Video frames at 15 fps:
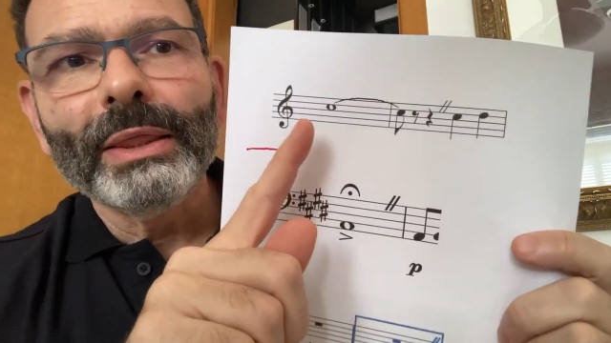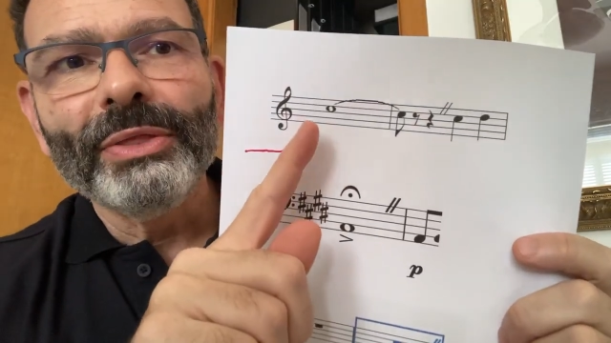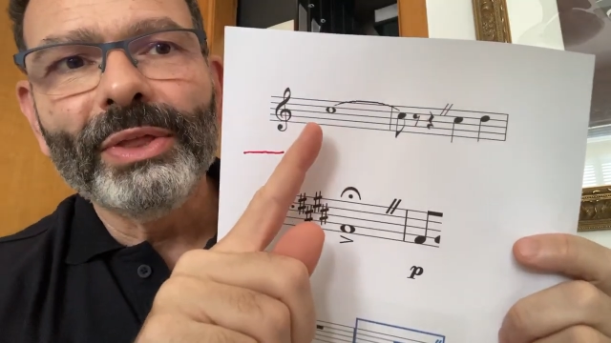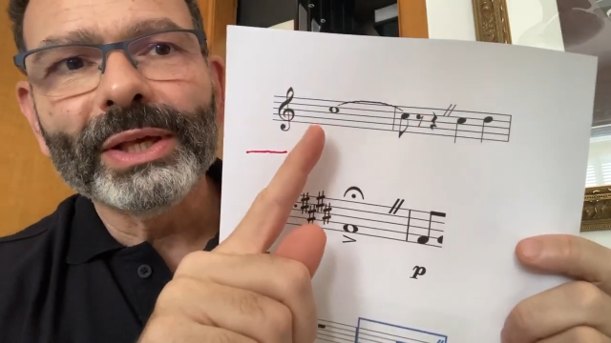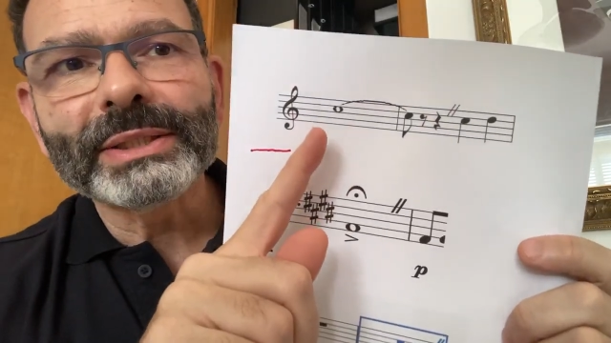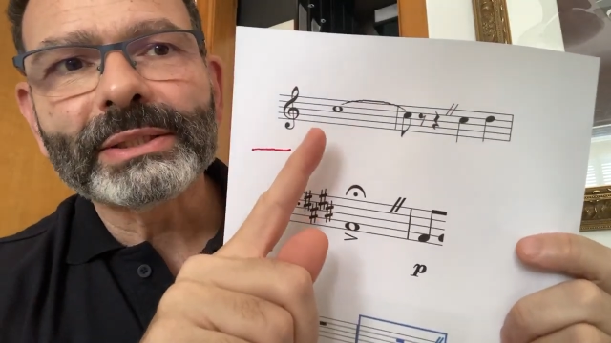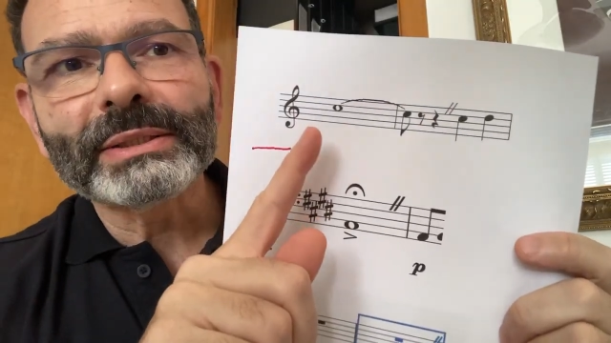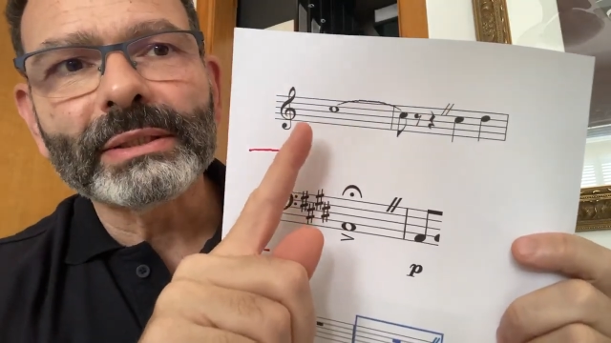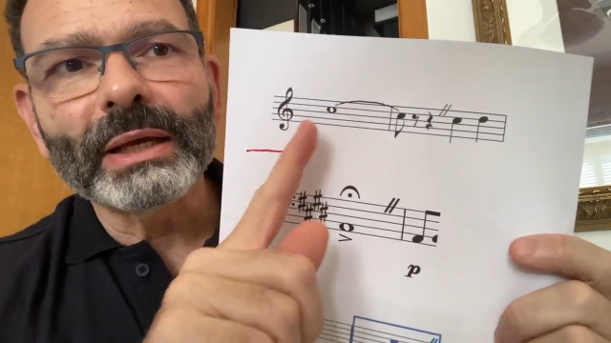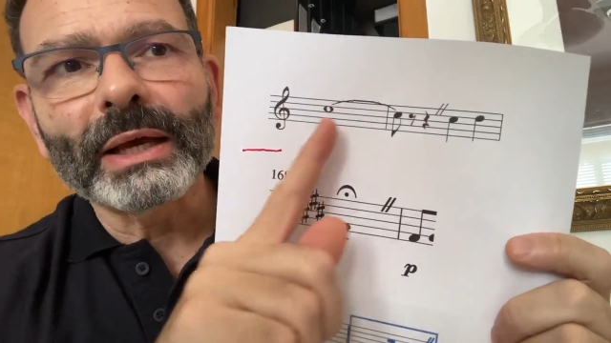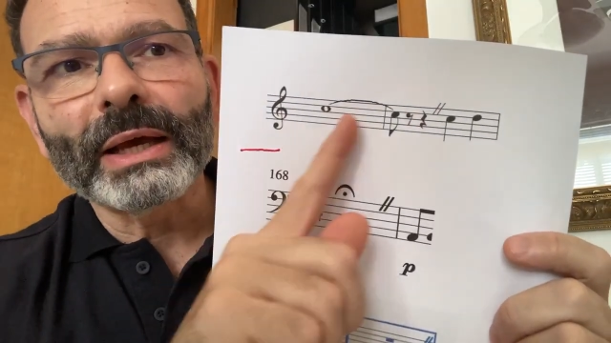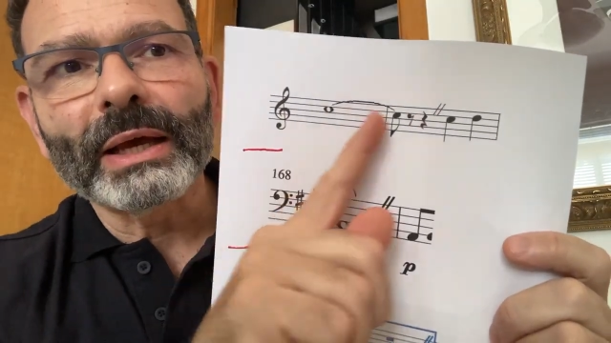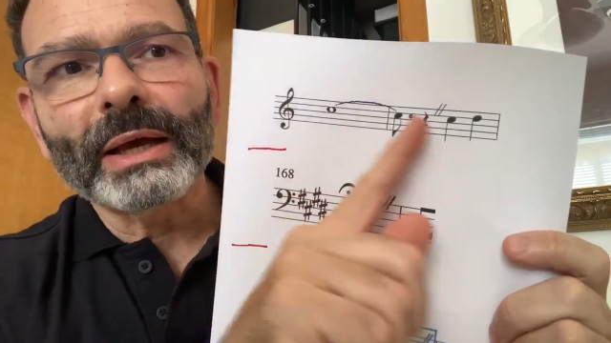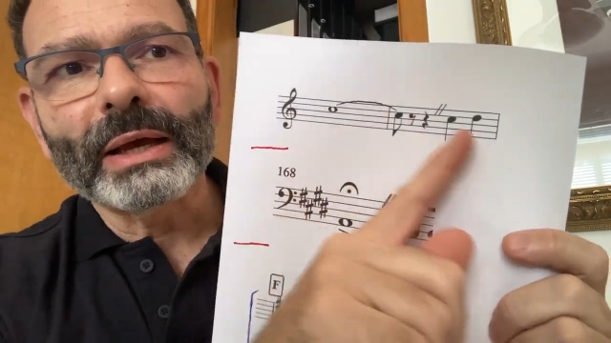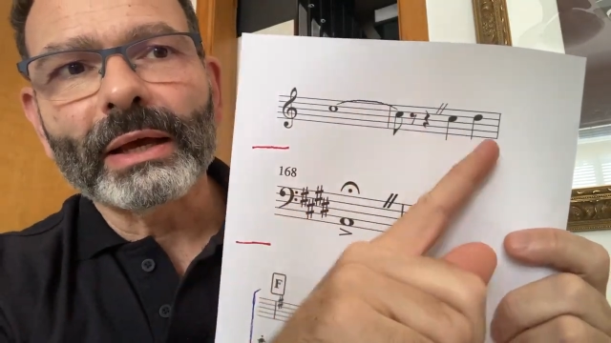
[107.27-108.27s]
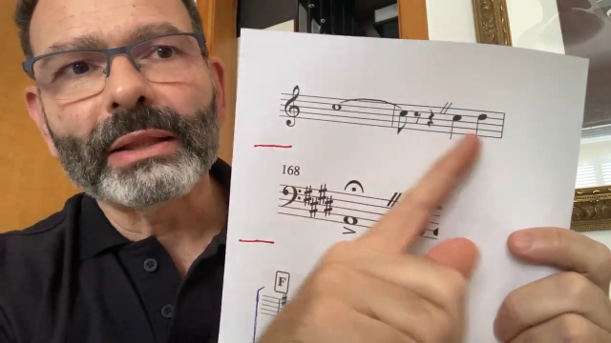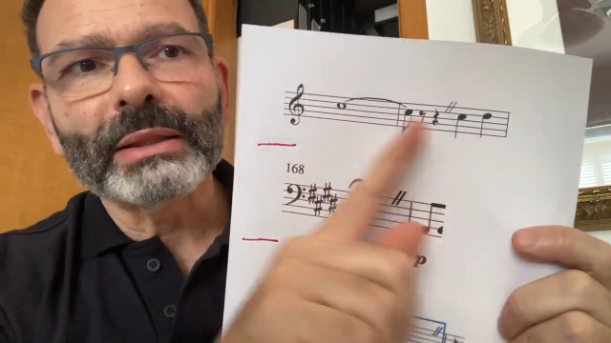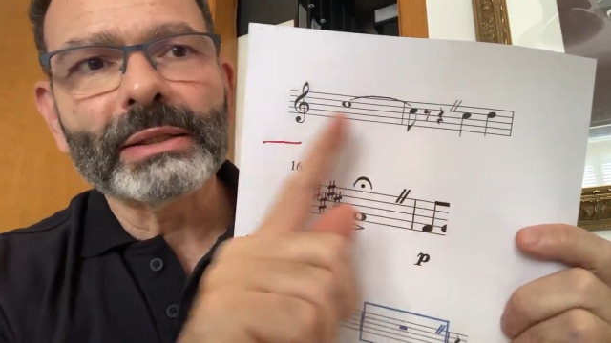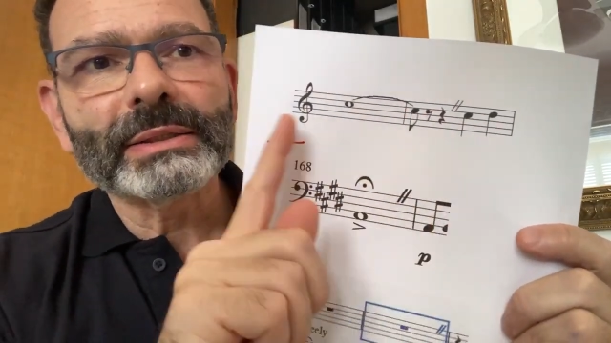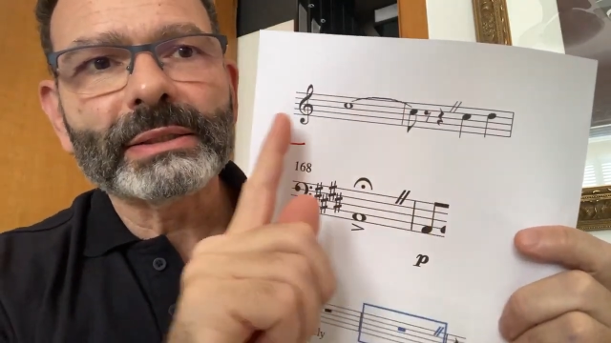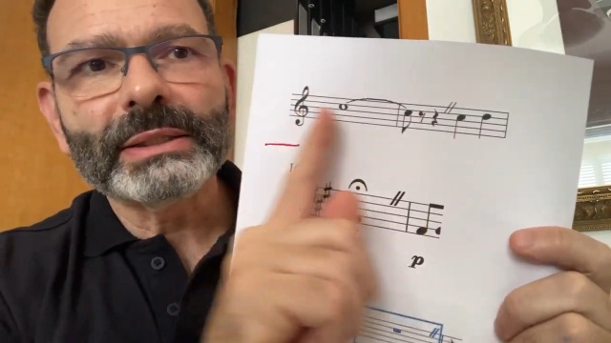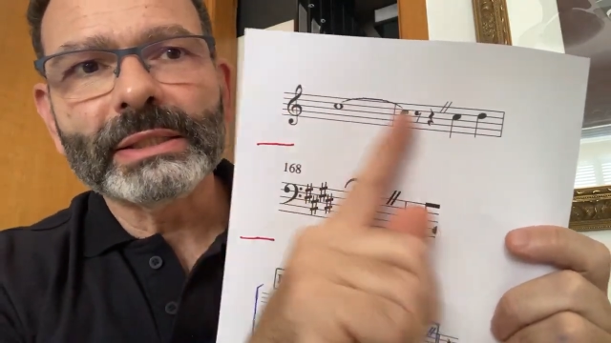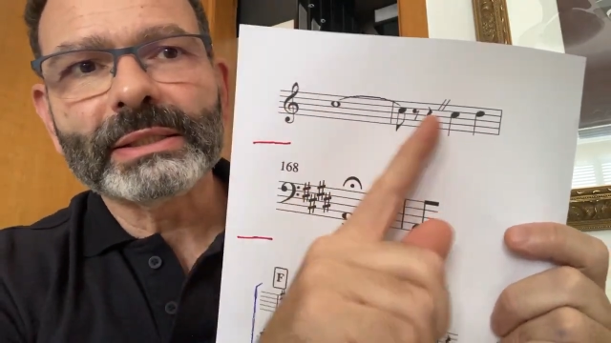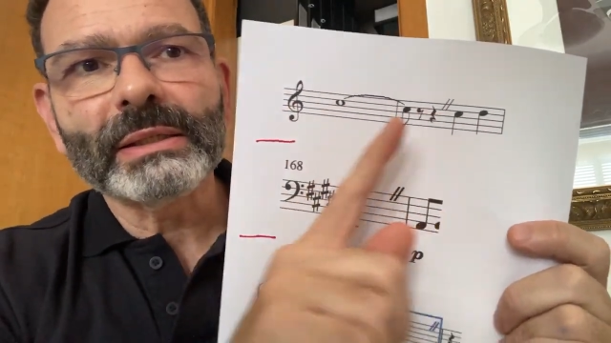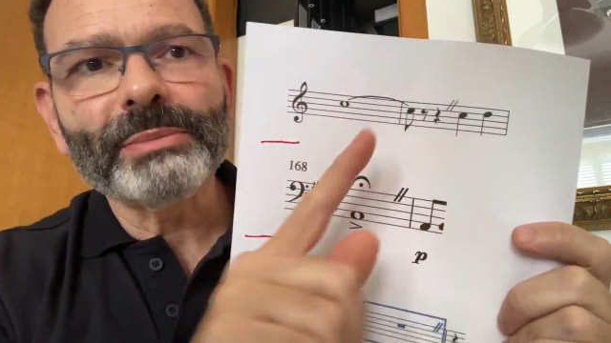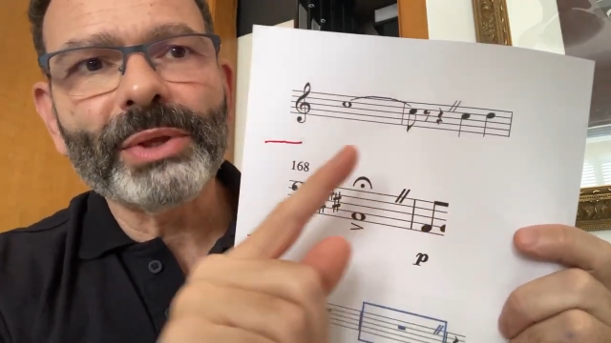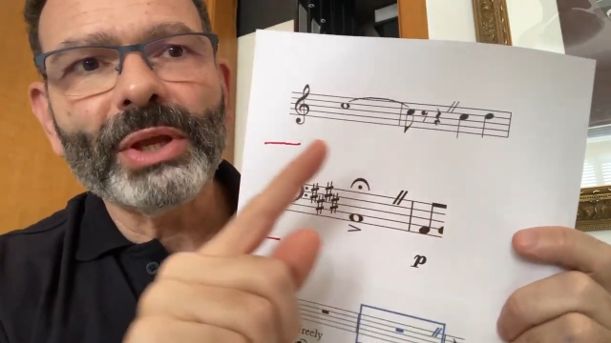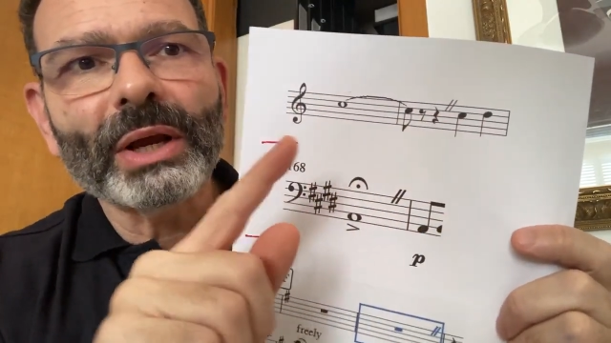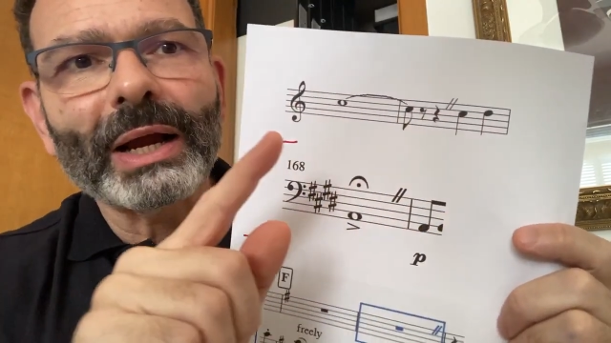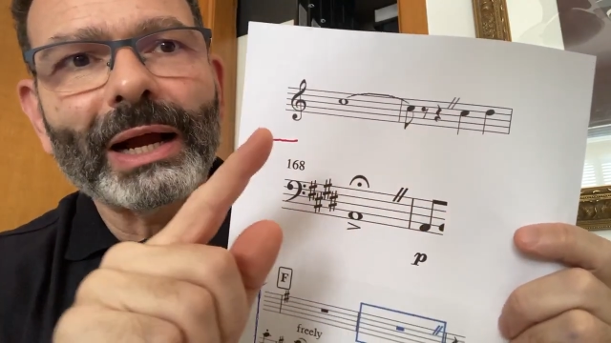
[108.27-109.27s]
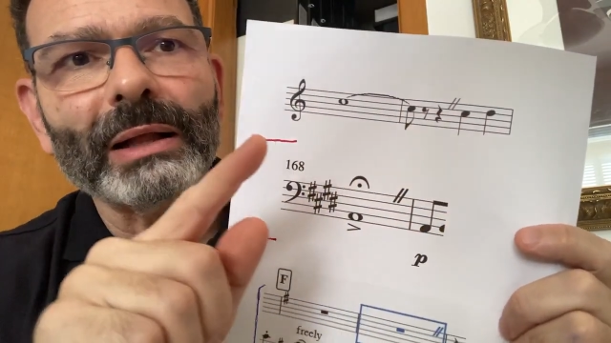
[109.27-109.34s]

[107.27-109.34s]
this system here,